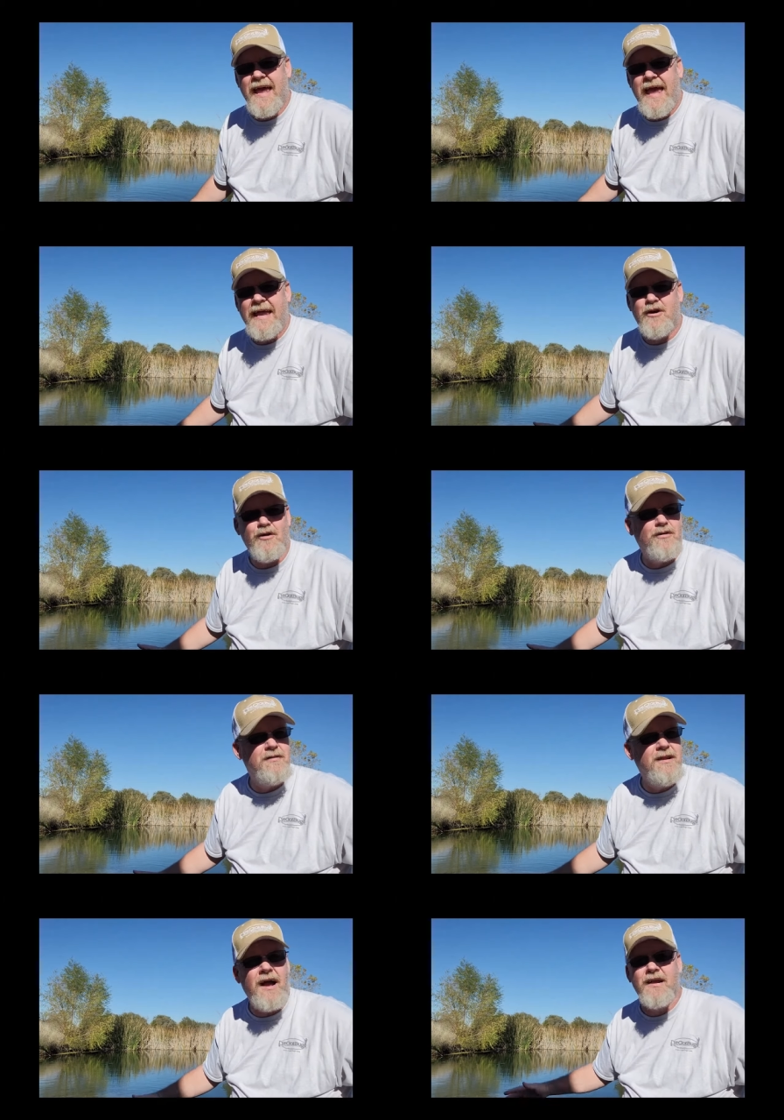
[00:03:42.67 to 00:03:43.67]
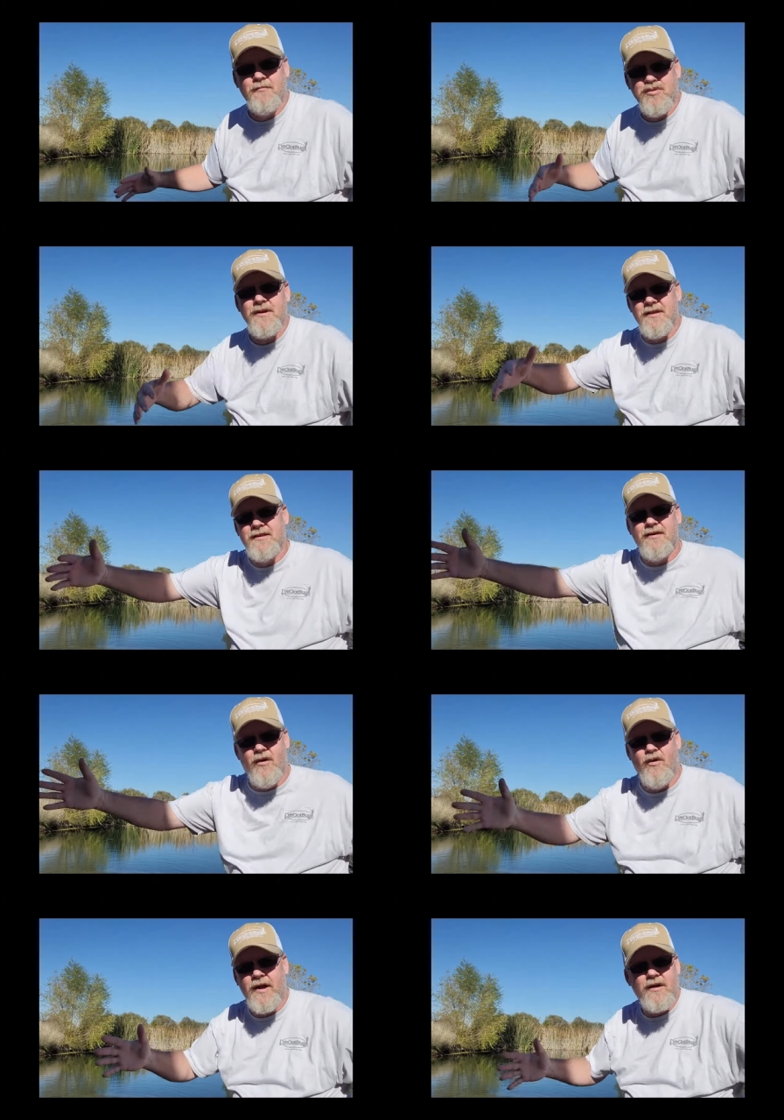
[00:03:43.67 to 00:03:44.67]
an acre. Not completely the
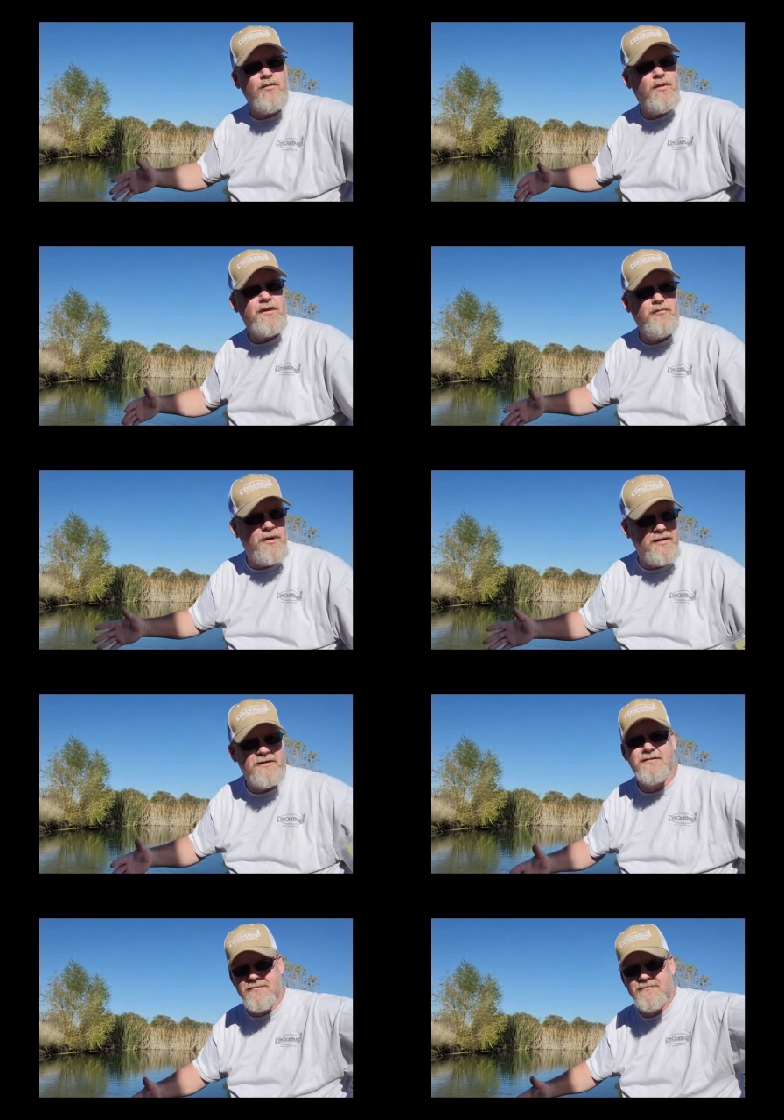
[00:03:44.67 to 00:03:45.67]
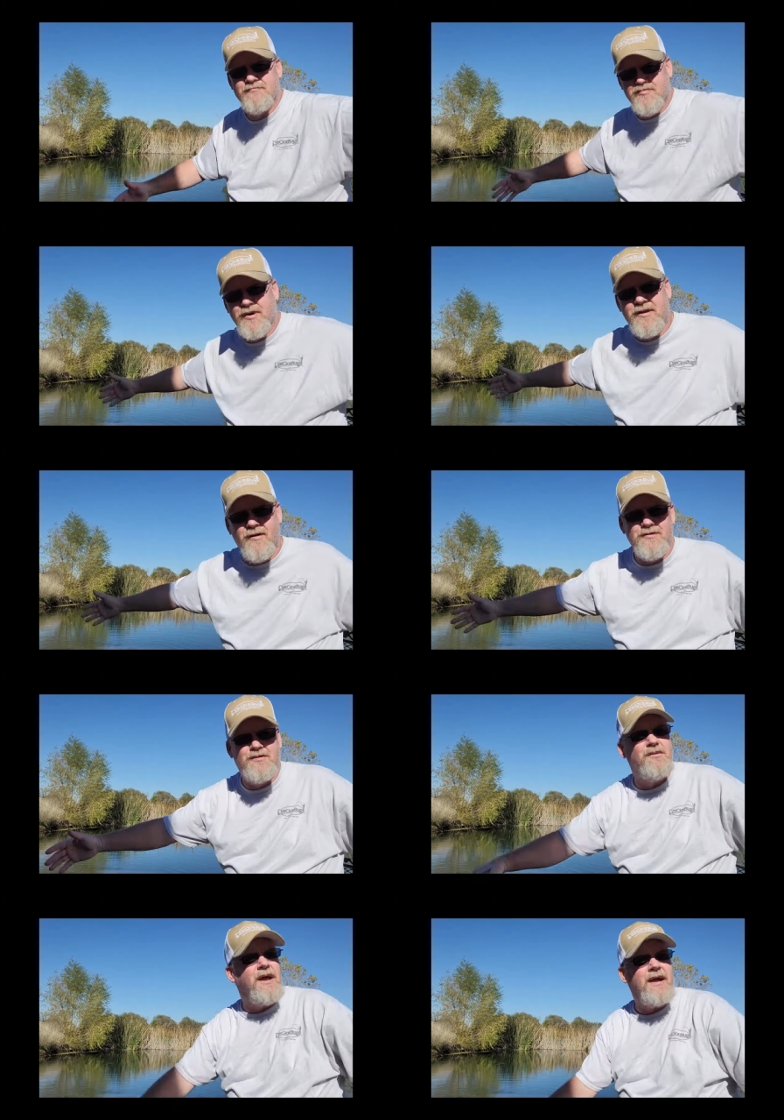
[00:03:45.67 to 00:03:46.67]
whole acre width, but it's pretty close
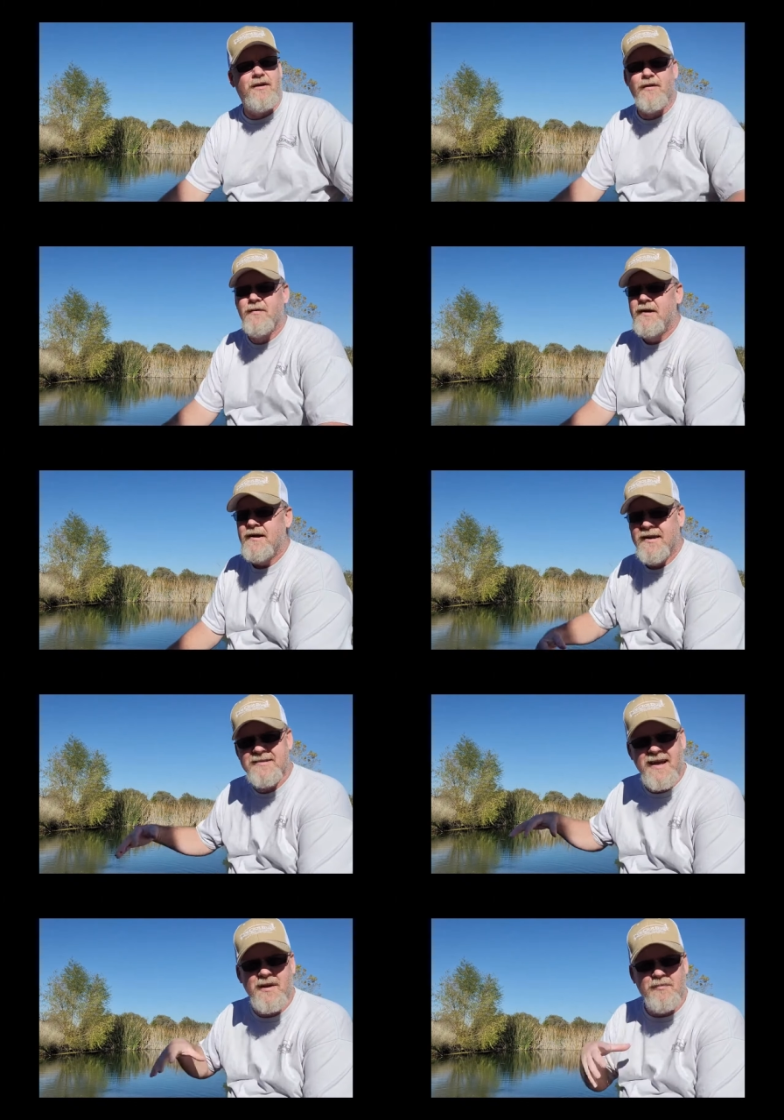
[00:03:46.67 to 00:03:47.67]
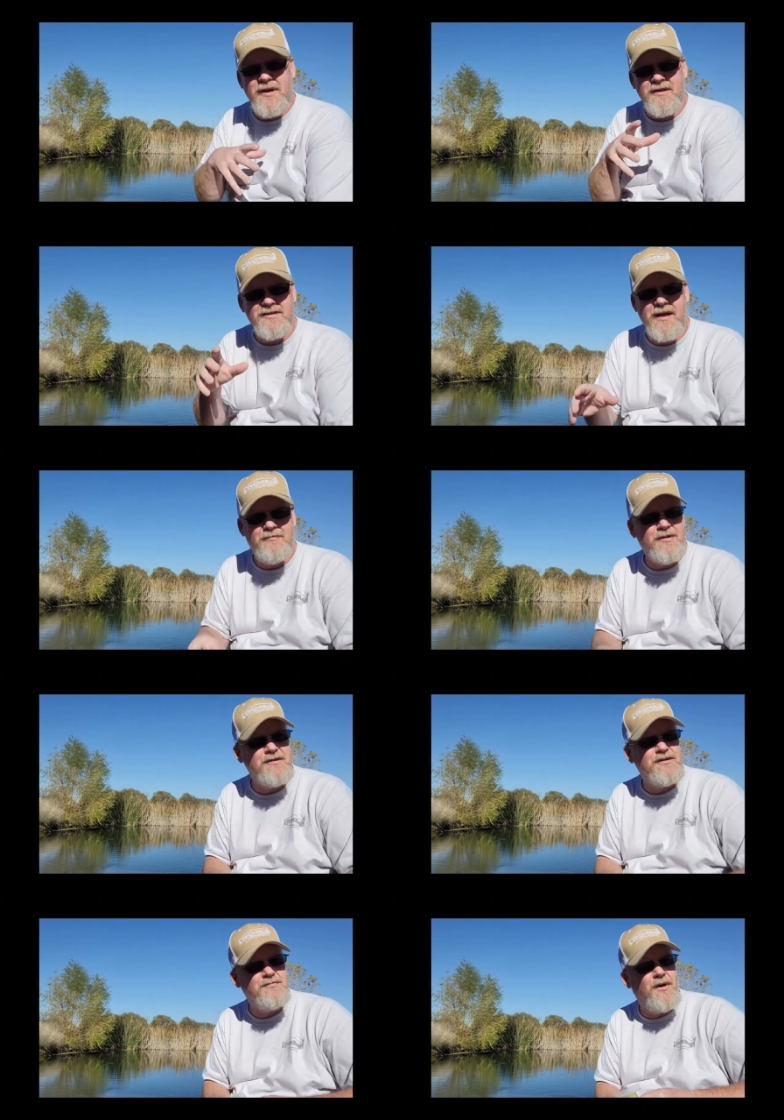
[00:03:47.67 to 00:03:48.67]
to an acre. And it's kind of peanut shaped.
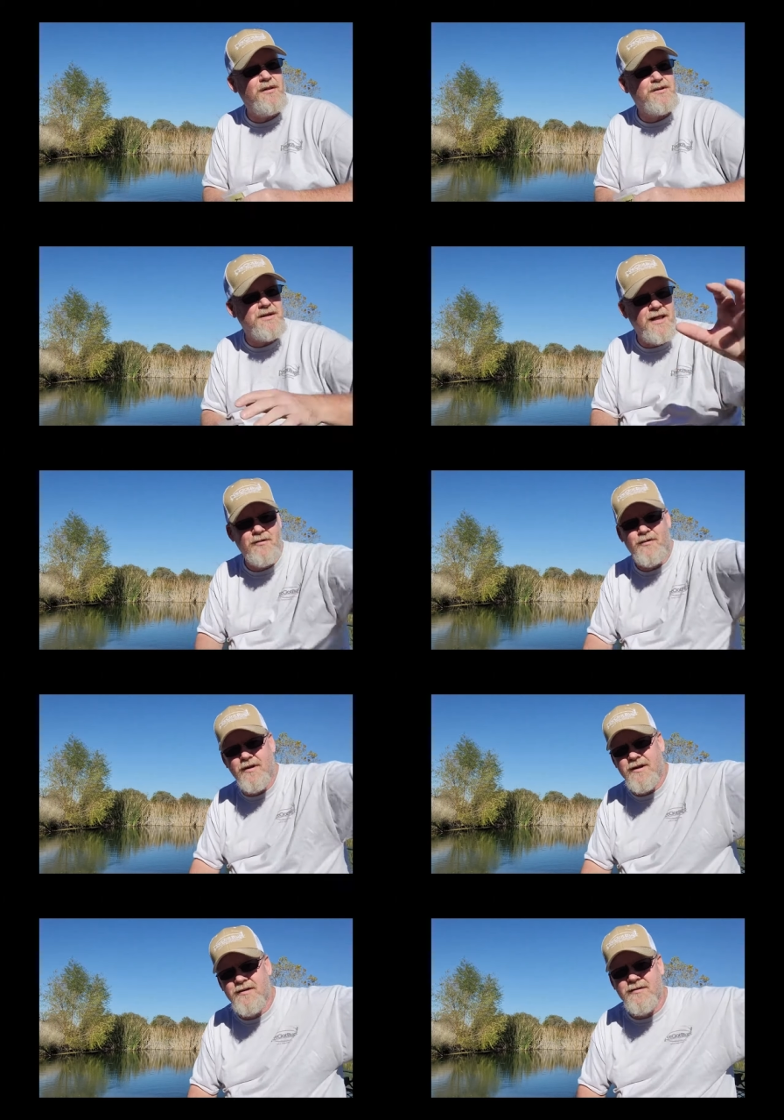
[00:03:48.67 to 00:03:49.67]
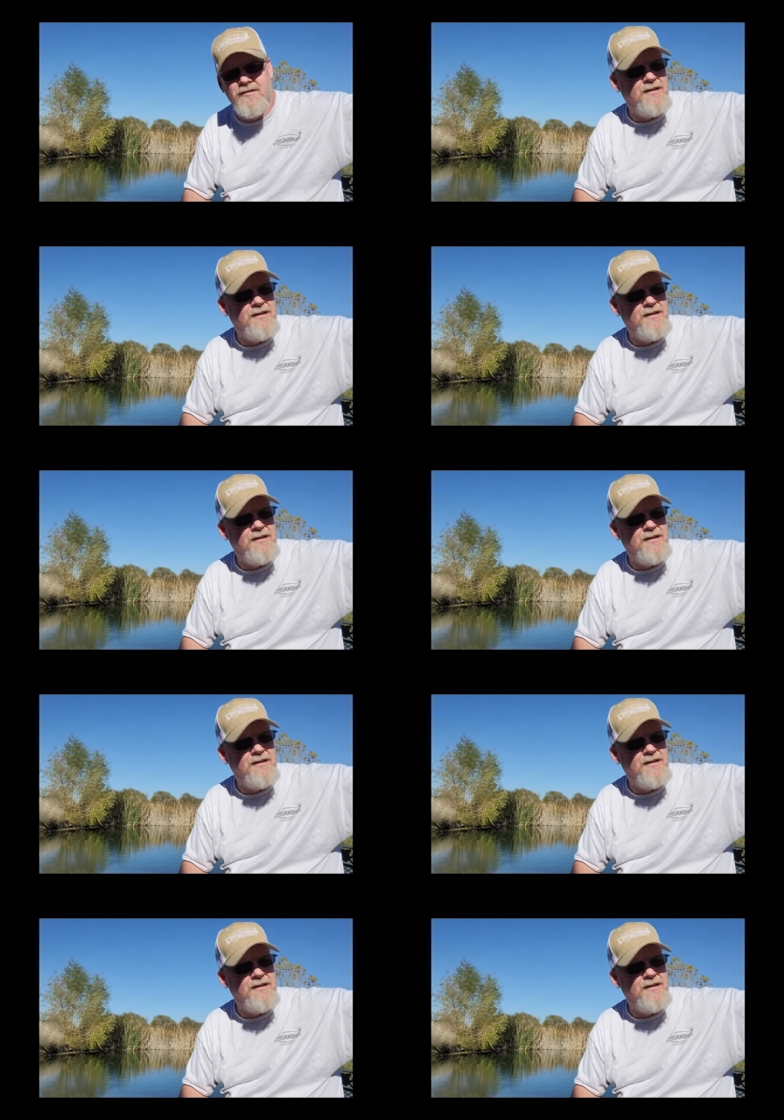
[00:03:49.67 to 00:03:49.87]
There's a smaller, shallower end